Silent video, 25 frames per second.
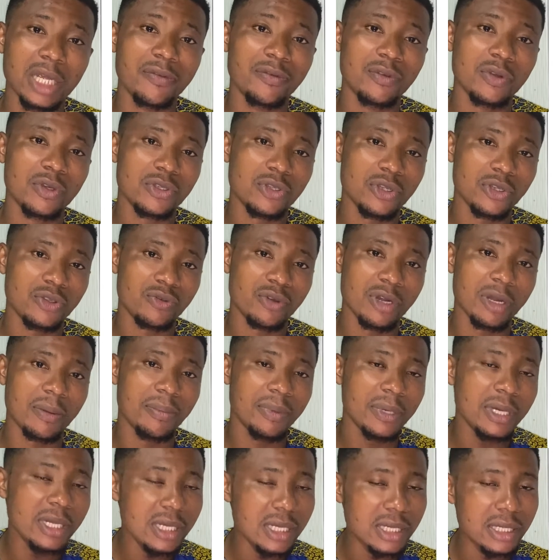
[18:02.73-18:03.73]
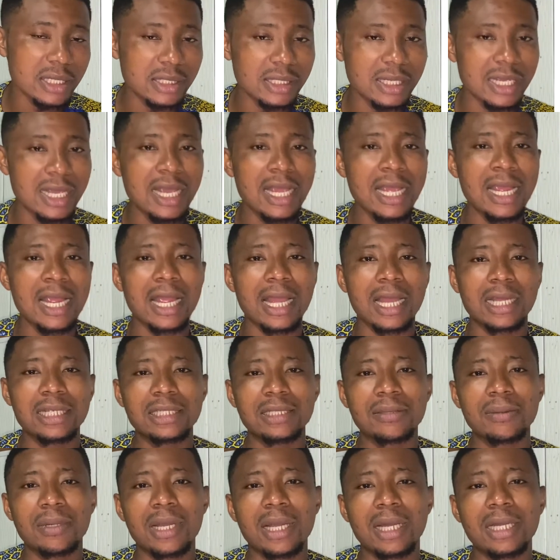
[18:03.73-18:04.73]
not subscribed, please
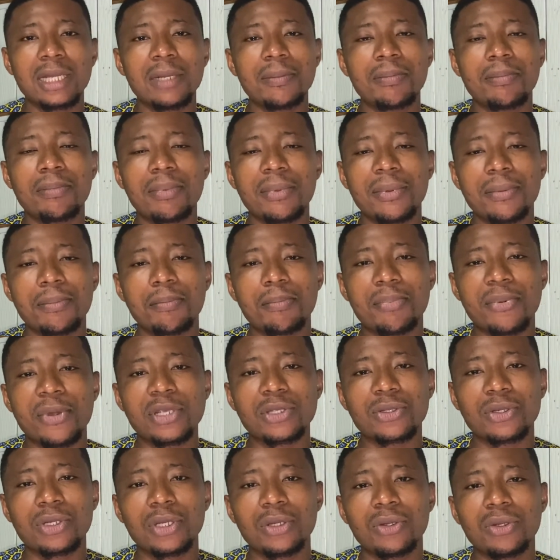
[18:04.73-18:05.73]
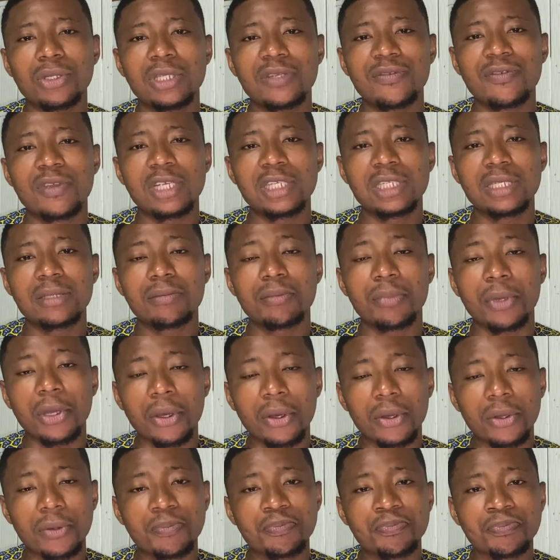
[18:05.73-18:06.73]
kindly press on the notification
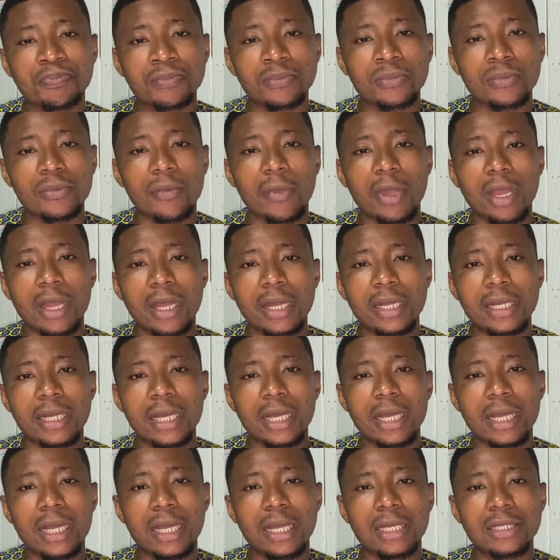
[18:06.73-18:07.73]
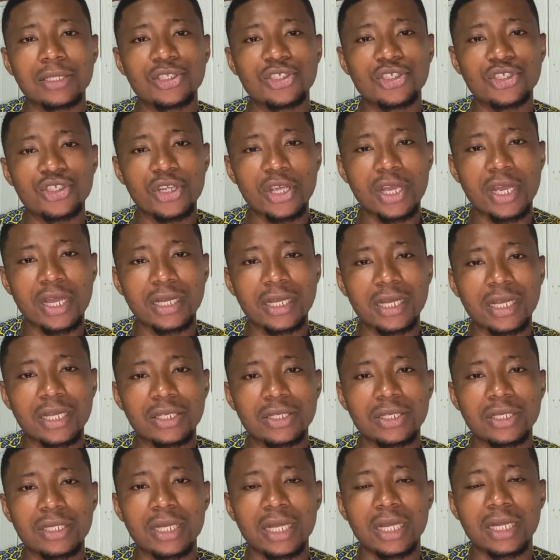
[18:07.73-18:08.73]
bell and share
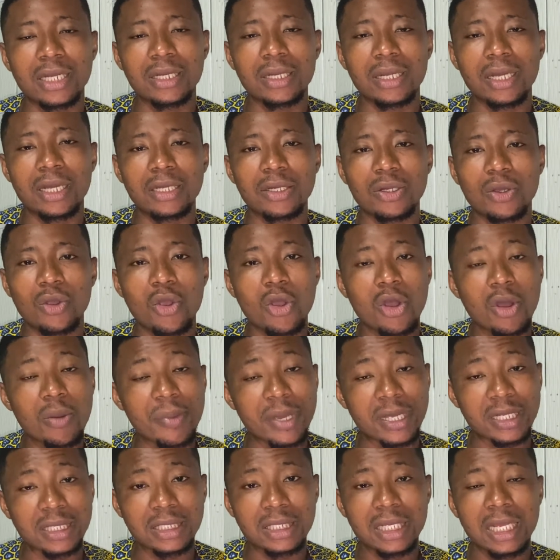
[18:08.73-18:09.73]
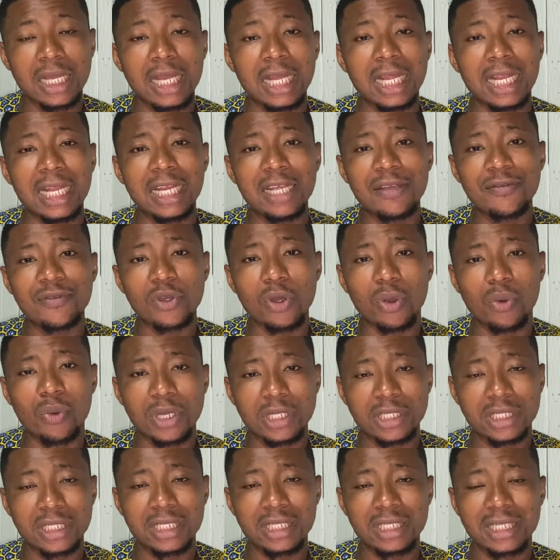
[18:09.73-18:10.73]
and comment. Leave your
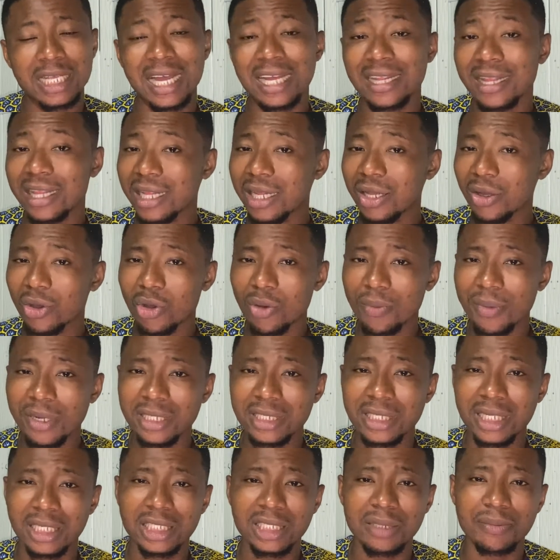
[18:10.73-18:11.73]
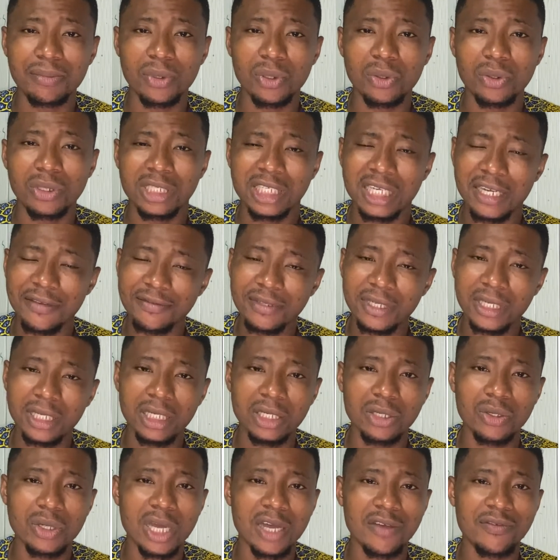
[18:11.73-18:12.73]
questions under the comment section below. Definitely you
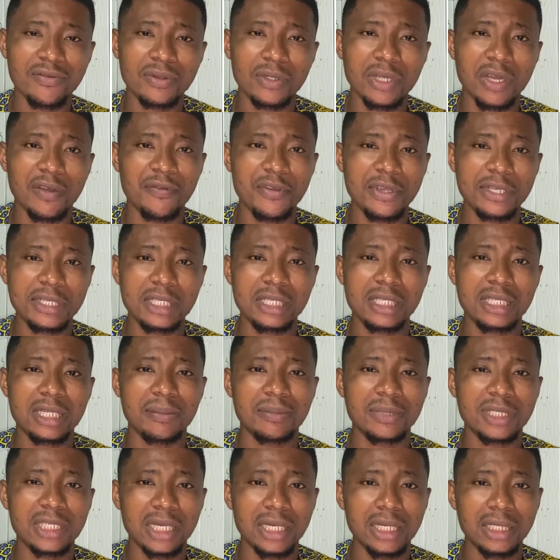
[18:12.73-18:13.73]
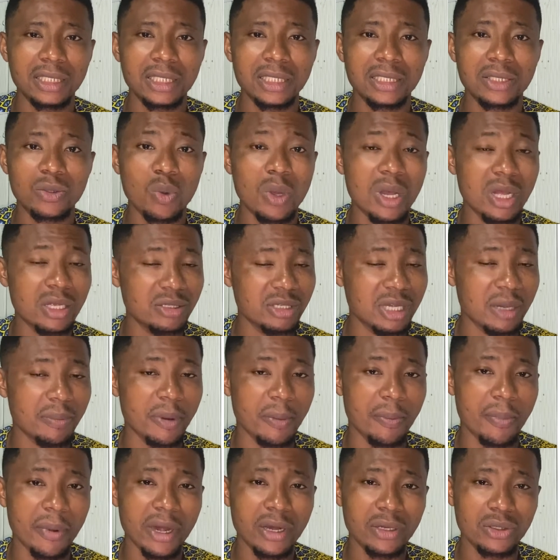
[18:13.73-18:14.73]
are facing some challenges whilst you are
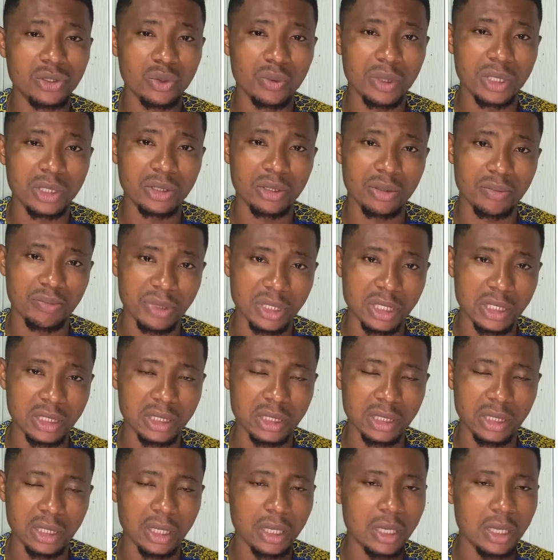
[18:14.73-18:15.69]
preparing towards your BECE.